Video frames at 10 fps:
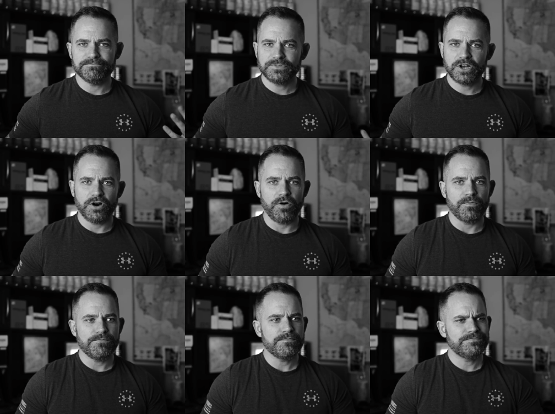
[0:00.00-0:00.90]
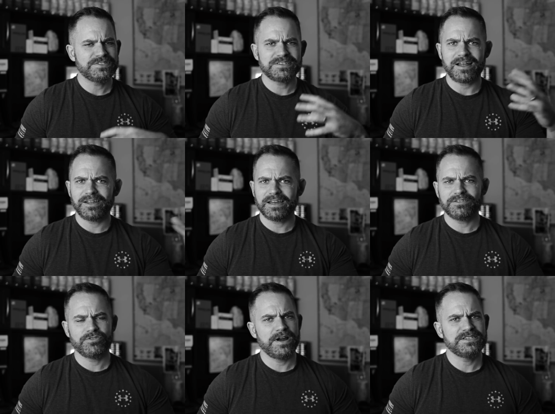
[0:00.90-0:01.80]
you know,
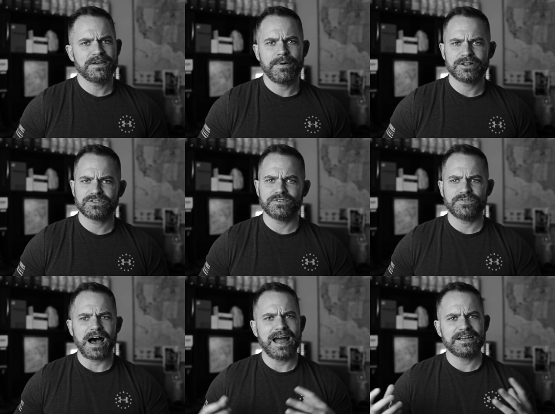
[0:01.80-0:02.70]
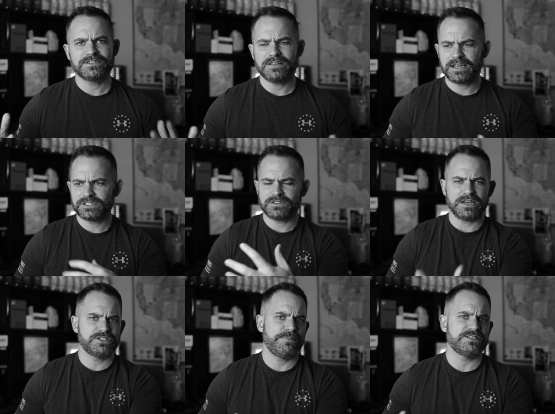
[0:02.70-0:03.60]
selling crazy amounts of high
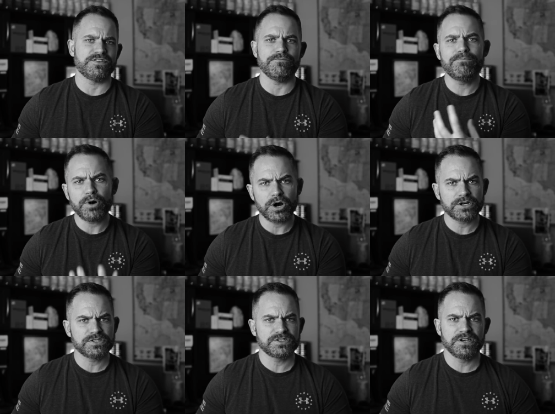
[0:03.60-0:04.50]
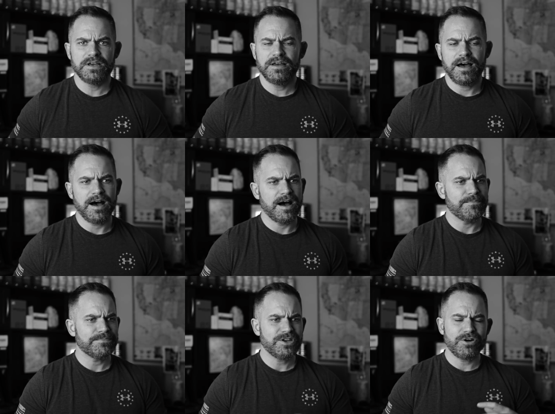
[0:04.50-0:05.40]
expensive books.
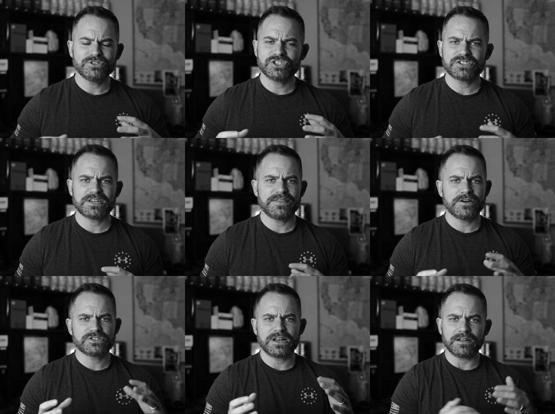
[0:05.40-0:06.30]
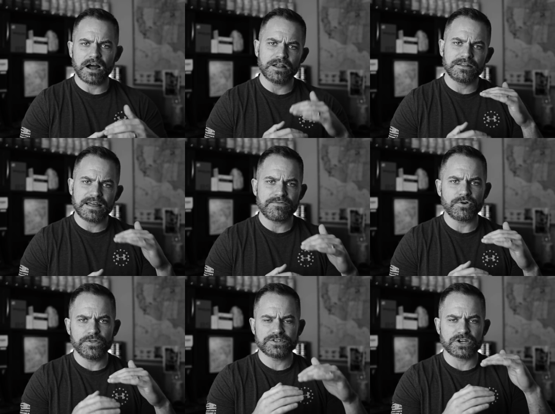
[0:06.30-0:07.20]
You know, just there's a
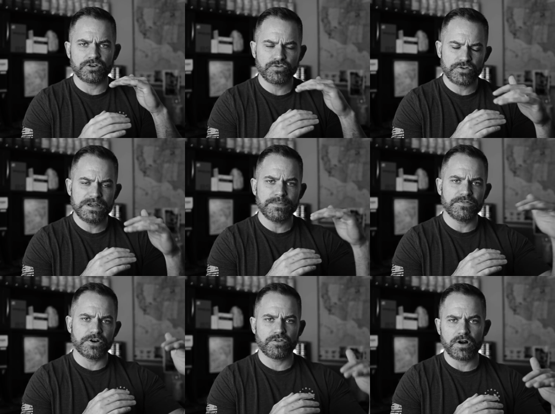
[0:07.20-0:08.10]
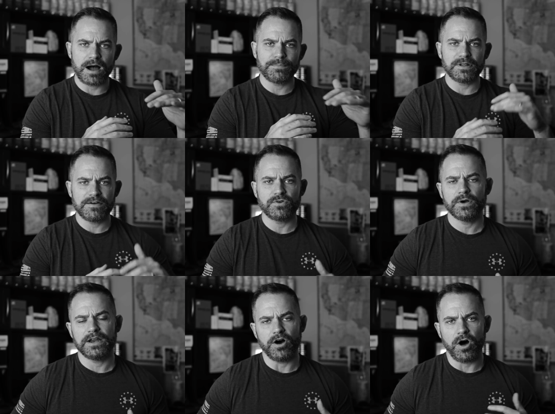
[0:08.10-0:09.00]
level, there's a cream of the crop level
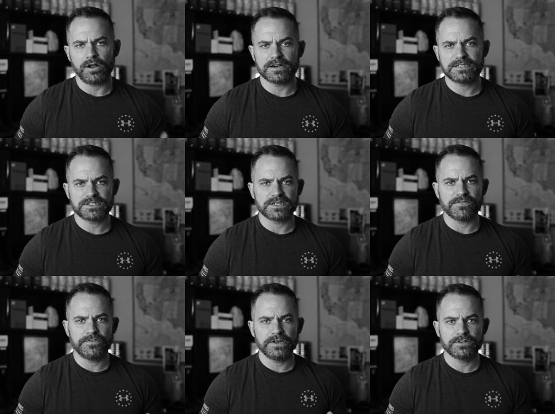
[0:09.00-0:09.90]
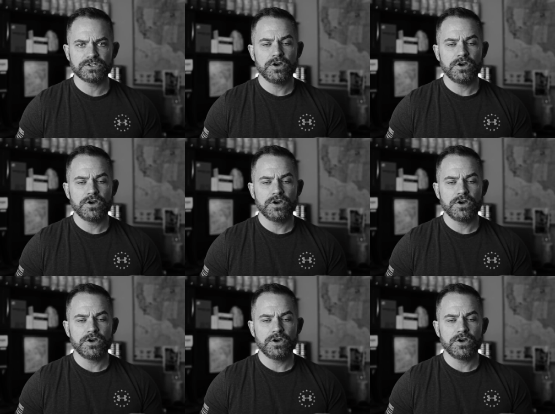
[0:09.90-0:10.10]
in all artistic fields